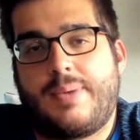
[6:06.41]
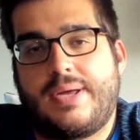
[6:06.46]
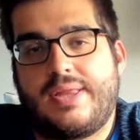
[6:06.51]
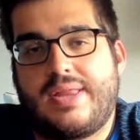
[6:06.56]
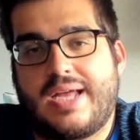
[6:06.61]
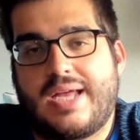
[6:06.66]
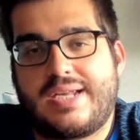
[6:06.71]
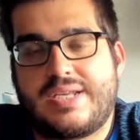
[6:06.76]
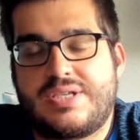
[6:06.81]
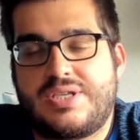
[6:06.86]
I'd
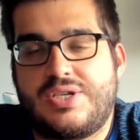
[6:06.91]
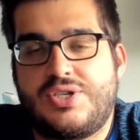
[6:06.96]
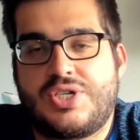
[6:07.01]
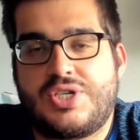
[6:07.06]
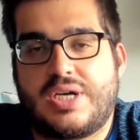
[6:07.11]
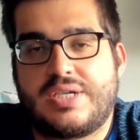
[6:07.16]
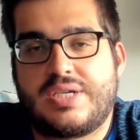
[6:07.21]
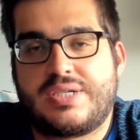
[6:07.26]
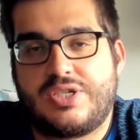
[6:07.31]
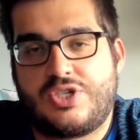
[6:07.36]
like to see
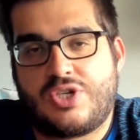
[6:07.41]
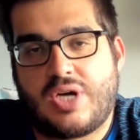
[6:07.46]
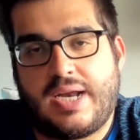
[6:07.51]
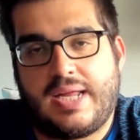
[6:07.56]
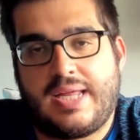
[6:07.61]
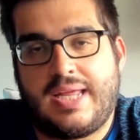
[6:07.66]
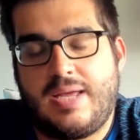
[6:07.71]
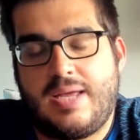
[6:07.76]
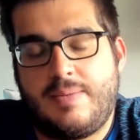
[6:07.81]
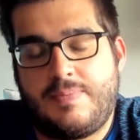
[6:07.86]
Chelsea try to
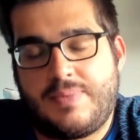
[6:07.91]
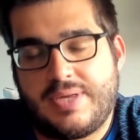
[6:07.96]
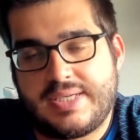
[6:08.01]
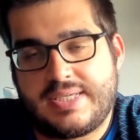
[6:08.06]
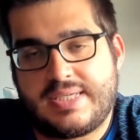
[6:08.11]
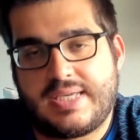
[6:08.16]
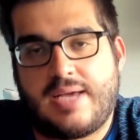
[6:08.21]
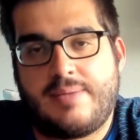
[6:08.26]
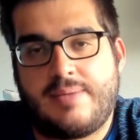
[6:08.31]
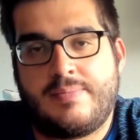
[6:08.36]
keep this
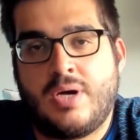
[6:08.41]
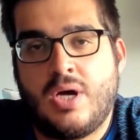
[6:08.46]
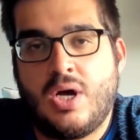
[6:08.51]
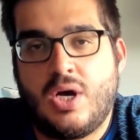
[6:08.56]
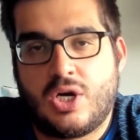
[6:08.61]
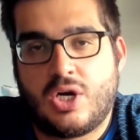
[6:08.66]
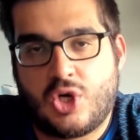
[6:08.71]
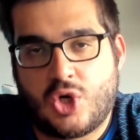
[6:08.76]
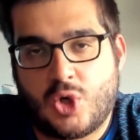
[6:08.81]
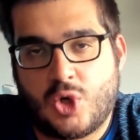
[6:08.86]
same
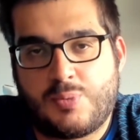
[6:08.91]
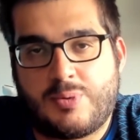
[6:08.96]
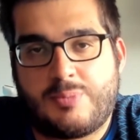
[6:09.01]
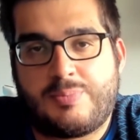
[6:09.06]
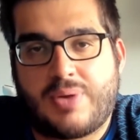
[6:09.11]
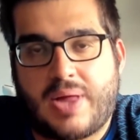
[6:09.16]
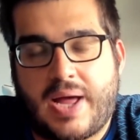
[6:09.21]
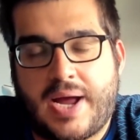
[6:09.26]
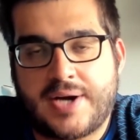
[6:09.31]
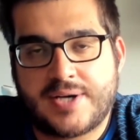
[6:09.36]
group of
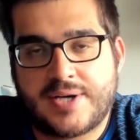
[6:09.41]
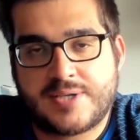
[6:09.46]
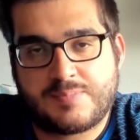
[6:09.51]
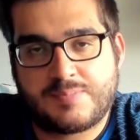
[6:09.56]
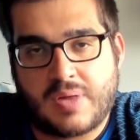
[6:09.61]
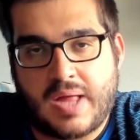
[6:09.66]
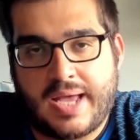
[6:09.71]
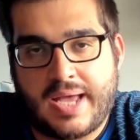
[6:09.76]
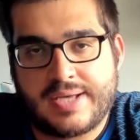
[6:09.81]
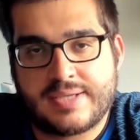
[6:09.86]
players
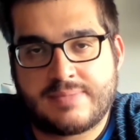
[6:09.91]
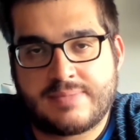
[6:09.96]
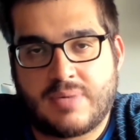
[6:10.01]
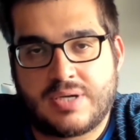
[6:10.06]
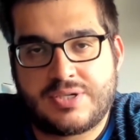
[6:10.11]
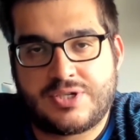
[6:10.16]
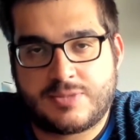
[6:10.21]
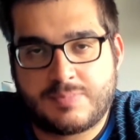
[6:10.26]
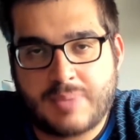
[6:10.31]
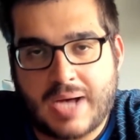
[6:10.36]
playing as
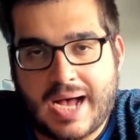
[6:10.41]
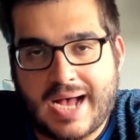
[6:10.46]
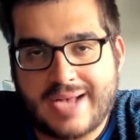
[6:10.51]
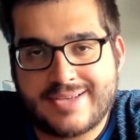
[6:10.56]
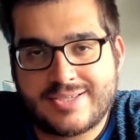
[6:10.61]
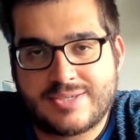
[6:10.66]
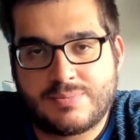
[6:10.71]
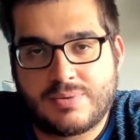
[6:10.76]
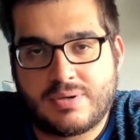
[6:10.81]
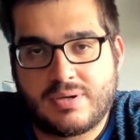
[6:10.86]
much as
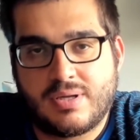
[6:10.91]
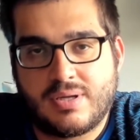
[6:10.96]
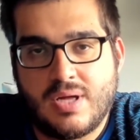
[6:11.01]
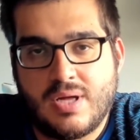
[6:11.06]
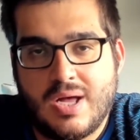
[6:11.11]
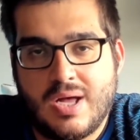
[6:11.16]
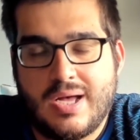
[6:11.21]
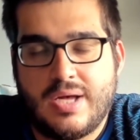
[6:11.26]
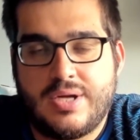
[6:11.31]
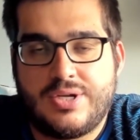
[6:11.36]
possible,
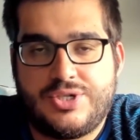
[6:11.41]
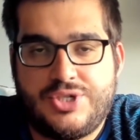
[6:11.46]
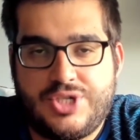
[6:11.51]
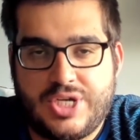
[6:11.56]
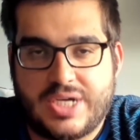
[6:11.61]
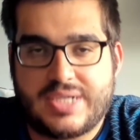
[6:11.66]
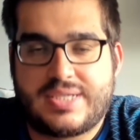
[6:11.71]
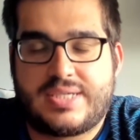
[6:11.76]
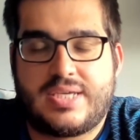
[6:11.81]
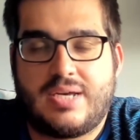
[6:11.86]

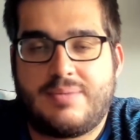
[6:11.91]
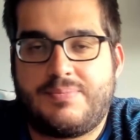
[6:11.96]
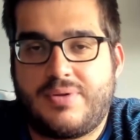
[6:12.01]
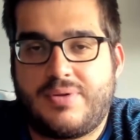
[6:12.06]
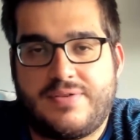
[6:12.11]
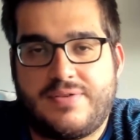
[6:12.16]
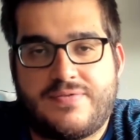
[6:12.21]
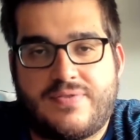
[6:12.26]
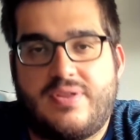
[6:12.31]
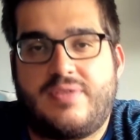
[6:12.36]
just
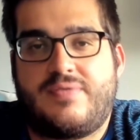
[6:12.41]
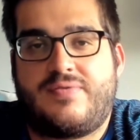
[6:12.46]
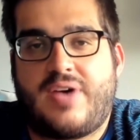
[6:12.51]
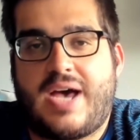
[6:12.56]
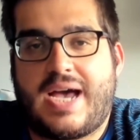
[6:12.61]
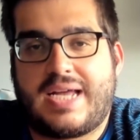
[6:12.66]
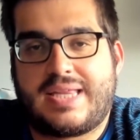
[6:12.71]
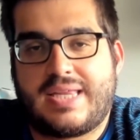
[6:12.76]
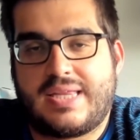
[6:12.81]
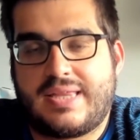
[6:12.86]
simply for the
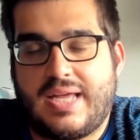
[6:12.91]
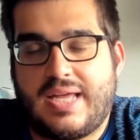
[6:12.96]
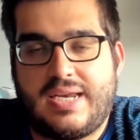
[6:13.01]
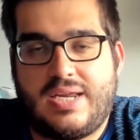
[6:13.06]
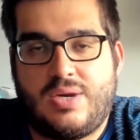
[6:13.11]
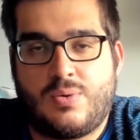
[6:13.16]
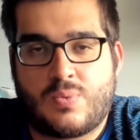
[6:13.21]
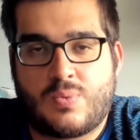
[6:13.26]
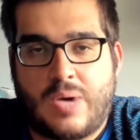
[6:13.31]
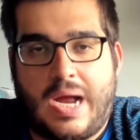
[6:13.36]
fact that they
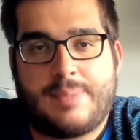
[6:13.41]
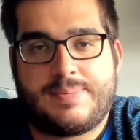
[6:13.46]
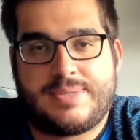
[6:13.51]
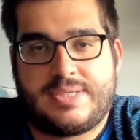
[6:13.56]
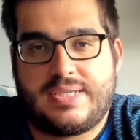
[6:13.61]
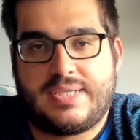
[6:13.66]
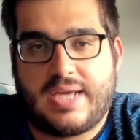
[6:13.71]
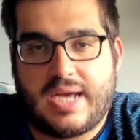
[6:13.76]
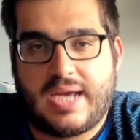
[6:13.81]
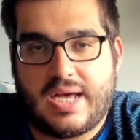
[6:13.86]
need reps
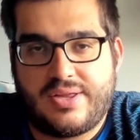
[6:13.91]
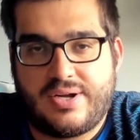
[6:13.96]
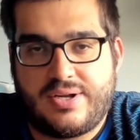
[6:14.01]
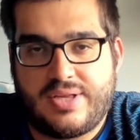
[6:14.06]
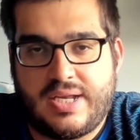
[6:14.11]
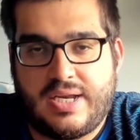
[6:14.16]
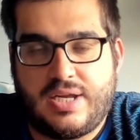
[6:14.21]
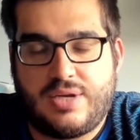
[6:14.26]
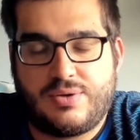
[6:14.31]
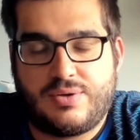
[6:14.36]
together.
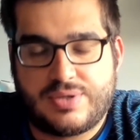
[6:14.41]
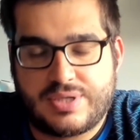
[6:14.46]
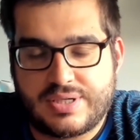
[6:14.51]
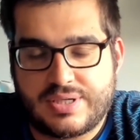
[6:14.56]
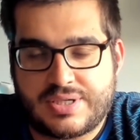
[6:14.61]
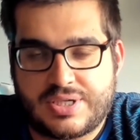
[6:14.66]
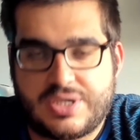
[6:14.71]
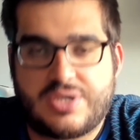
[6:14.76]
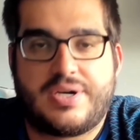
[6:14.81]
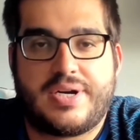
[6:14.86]
They need
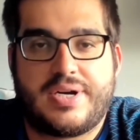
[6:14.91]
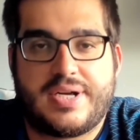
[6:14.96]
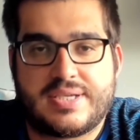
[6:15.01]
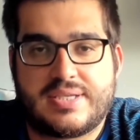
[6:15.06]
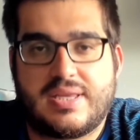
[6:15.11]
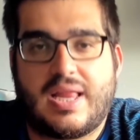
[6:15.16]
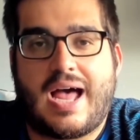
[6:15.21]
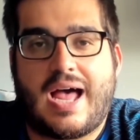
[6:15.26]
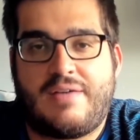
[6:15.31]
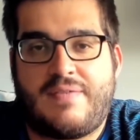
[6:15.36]
serious
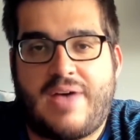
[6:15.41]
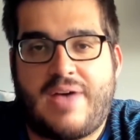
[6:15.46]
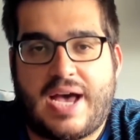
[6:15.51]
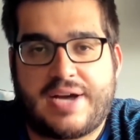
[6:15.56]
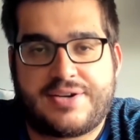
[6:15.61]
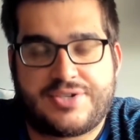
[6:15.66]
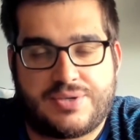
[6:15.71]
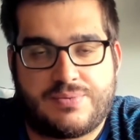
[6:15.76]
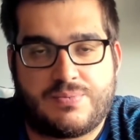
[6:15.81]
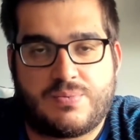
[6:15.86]
live
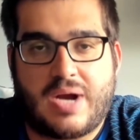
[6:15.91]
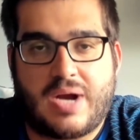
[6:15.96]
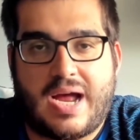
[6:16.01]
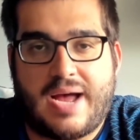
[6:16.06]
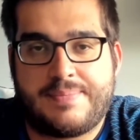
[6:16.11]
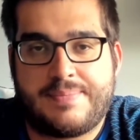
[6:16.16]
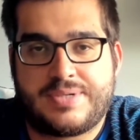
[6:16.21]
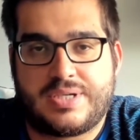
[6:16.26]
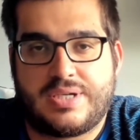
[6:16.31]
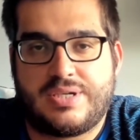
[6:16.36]
action
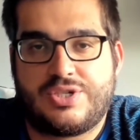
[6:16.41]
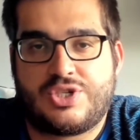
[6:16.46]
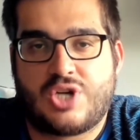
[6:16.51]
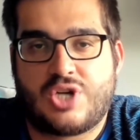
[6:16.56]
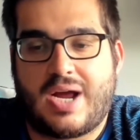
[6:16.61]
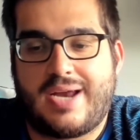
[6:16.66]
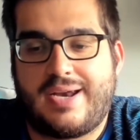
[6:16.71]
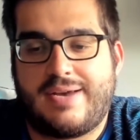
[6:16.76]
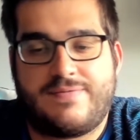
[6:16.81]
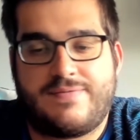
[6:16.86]
reps in
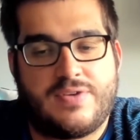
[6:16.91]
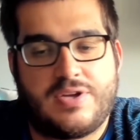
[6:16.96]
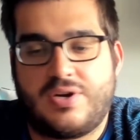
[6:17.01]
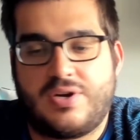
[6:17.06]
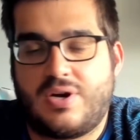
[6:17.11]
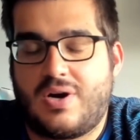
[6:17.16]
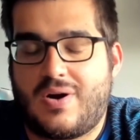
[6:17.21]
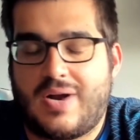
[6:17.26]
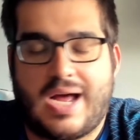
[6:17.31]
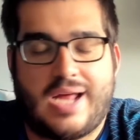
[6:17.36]
trying to
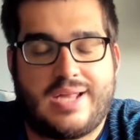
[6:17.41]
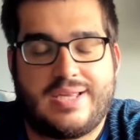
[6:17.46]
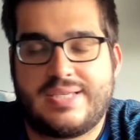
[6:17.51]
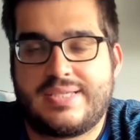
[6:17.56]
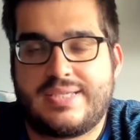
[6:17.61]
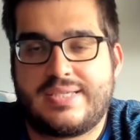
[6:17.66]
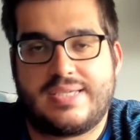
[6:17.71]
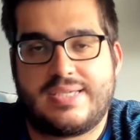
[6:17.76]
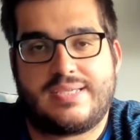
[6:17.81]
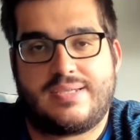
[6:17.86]
figure out how the
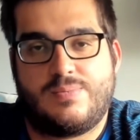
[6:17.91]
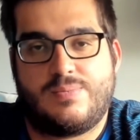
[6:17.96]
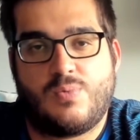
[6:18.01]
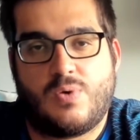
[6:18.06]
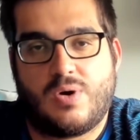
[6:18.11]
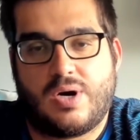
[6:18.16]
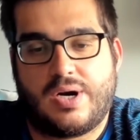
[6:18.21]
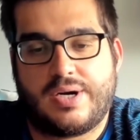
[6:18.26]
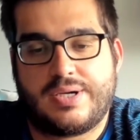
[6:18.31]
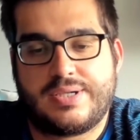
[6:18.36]
system
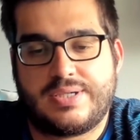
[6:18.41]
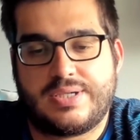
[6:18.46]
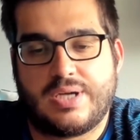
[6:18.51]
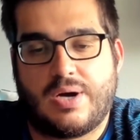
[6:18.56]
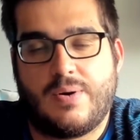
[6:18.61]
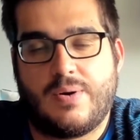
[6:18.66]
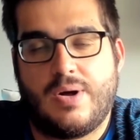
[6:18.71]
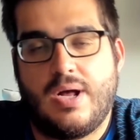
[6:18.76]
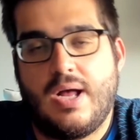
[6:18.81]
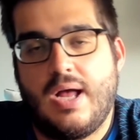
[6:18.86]
works.
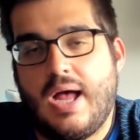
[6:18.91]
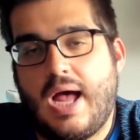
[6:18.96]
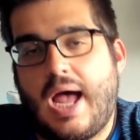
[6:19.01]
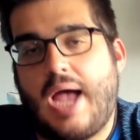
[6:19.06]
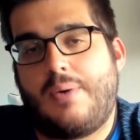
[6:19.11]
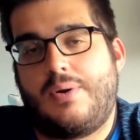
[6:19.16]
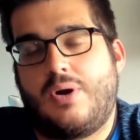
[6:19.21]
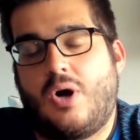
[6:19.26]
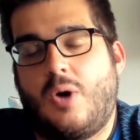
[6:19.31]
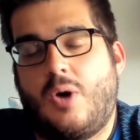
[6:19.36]
So
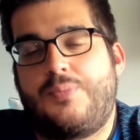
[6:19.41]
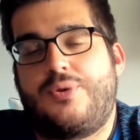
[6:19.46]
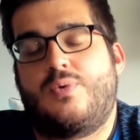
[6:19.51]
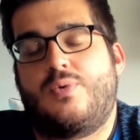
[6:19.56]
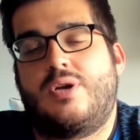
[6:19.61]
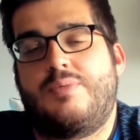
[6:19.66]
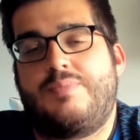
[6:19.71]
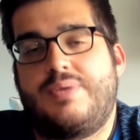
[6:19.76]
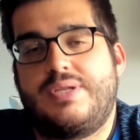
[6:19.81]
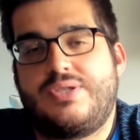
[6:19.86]
I would hope there
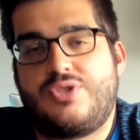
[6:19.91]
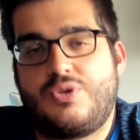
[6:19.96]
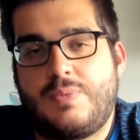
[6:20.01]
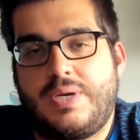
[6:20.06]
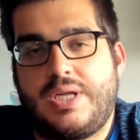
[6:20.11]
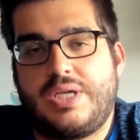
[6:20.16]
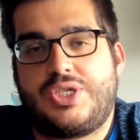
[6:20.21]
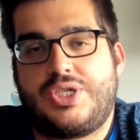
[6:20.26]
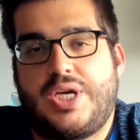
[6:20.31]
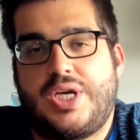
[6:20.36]
wouldn't be too
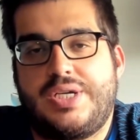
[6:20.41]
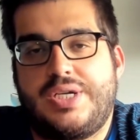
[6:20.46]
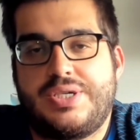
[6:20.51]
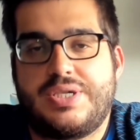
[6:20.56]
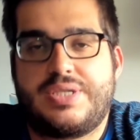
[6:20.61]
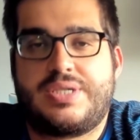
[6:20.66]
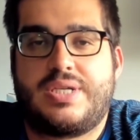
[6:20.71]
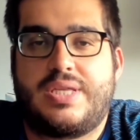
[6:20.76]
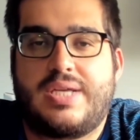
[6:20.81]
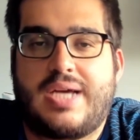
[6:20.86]
many
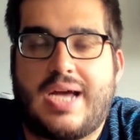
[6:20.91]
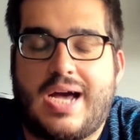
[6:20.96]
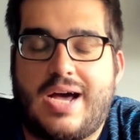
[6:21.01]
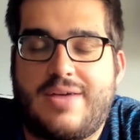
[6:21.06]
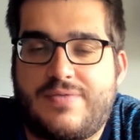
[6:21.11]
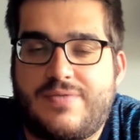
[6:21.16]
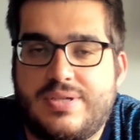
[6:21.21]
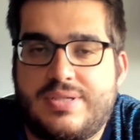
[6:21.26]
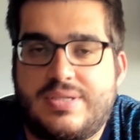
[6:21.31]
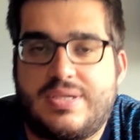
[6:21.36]
changes to the
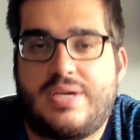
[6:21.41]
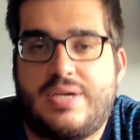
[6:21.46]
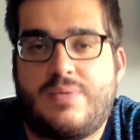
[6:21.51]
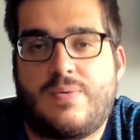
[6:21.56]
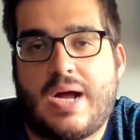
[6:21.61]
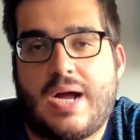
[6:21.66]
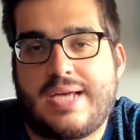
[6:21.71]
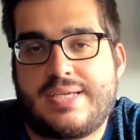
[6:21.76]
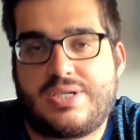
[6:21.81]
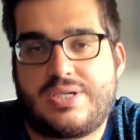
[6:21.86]
Conference League
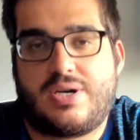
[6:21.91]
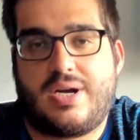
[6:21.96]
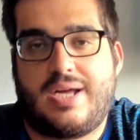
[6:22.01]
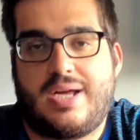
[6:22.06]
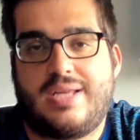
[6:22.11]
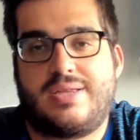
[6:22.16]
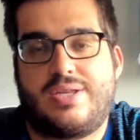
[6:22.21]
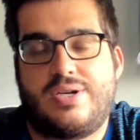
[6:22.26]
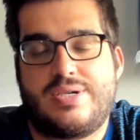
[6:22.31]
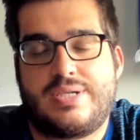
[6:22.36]
roster
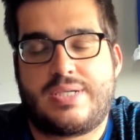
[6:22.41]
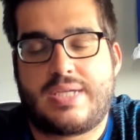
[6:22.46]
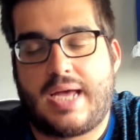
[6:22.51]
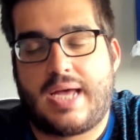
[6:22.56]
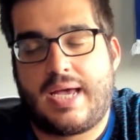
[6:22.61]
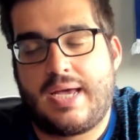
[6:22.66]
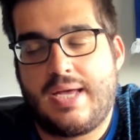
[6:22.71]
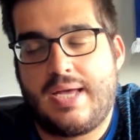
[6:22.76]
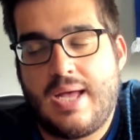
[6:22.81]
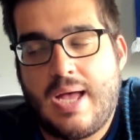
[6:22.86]
on
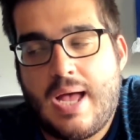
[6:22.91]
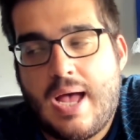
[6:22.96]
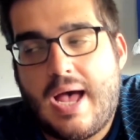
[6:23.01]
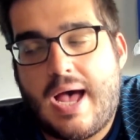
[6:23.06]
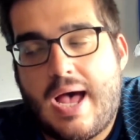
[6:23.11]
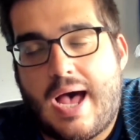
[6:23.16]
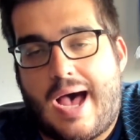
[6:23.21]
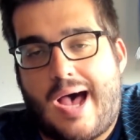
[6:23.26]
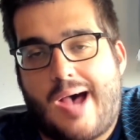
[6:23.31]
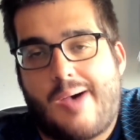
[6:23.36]
Thursday,
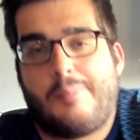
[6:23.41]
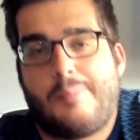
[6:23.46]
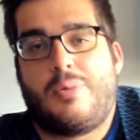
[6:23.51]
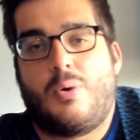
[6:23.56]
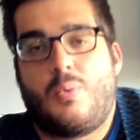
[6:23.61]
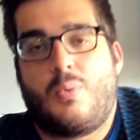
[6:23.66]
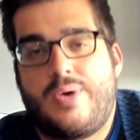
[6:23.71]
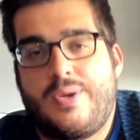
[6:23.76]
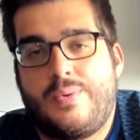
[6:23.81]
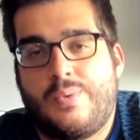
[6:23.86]

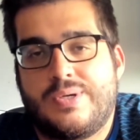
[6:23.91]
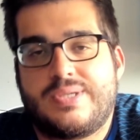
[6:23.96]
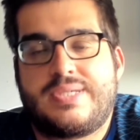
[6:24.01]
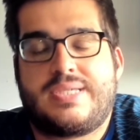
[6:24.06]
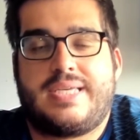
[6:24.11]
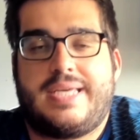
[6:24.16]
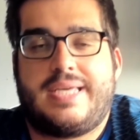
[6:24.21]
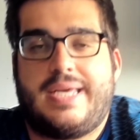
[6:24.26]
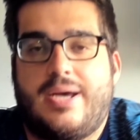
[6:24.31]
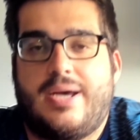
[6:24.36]
but we will
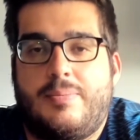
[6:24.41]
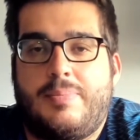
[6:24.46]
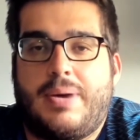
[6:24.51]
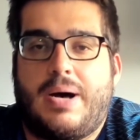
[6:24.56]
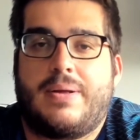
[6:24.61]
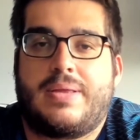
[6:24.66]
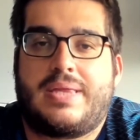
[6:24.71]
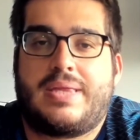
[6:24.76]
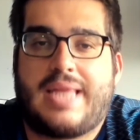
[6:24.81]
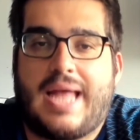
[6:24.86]
see
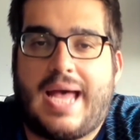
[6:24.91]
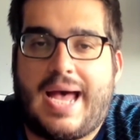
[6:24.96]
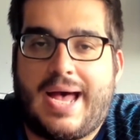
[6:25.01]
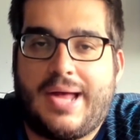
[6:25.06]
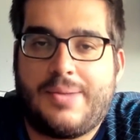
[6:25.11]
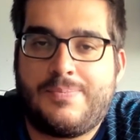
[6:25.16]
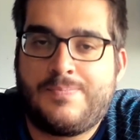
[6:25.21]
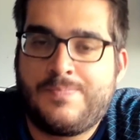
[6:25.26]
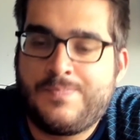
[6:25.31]
about that.